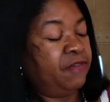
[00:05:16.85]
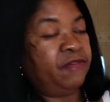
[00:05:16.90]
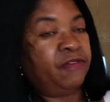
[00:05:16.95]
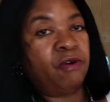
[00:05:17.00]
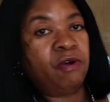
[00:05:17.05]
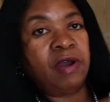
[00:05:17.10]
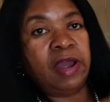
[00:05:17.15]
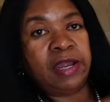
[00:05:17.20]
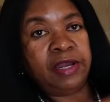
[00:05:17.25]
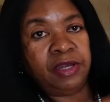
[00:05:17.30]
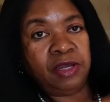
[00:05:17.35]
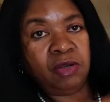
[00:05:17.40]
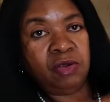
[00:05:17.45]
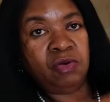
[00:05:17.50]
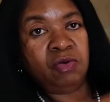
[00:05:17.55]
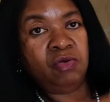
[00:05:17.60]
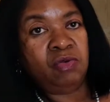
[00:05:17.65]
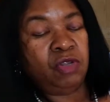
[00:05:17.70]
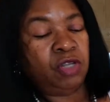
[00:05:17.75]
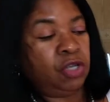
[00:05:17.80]
for a
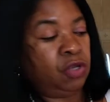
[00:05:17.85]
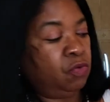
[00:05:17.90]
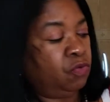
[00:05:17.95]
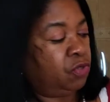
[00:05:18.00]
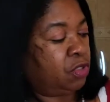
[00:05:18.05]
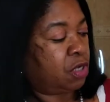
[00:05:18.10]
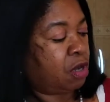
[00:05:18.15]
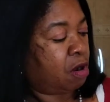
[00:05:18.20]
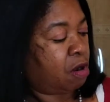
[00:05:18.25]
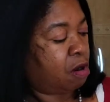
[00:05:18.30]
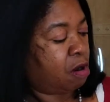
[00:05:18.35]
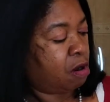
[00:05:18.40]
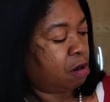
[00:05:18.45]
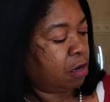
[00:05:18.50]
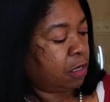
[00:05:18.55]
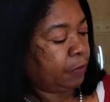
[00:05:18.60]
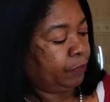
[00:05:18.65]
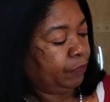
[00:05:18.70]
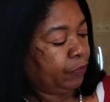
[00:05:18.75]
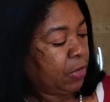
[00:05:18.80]
new used car.